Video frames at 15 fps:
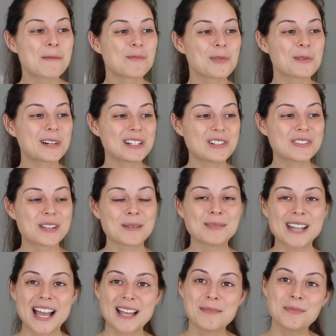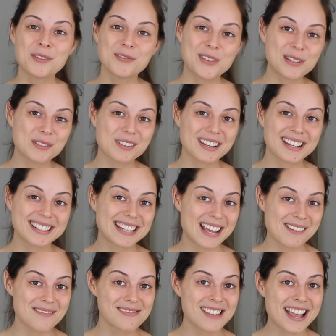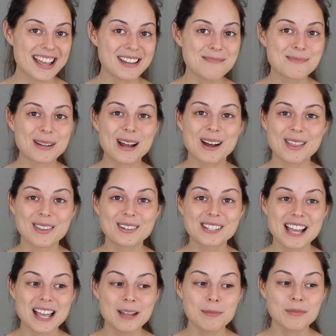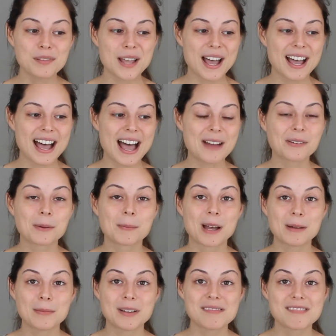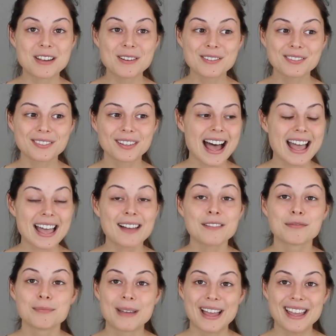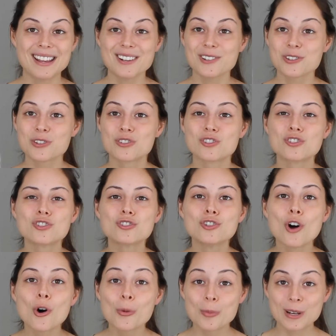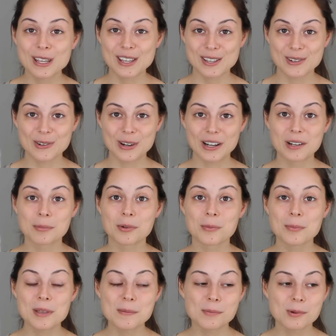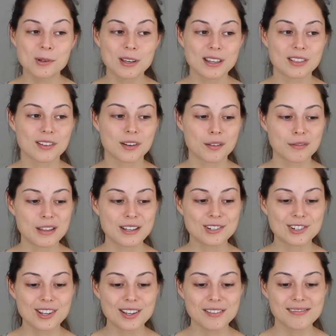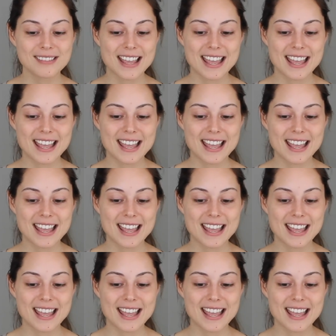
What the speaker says: which sometimes feels like a downside, but other times I remind myself I have met so many incredible people in Los Angeles,